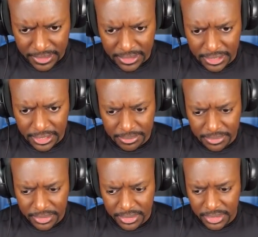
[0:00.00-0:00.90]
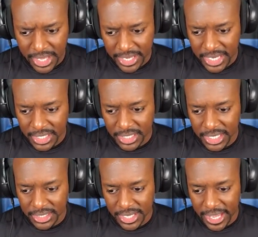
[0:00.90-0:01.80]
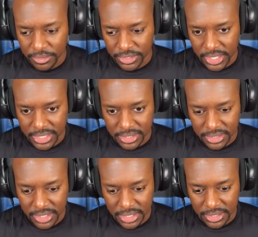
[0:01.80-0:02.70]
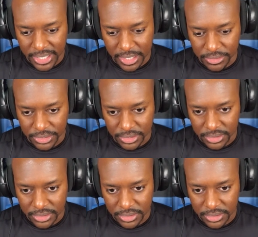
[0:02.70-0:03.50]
Yeah, eat the algae. Yes, eat the algae.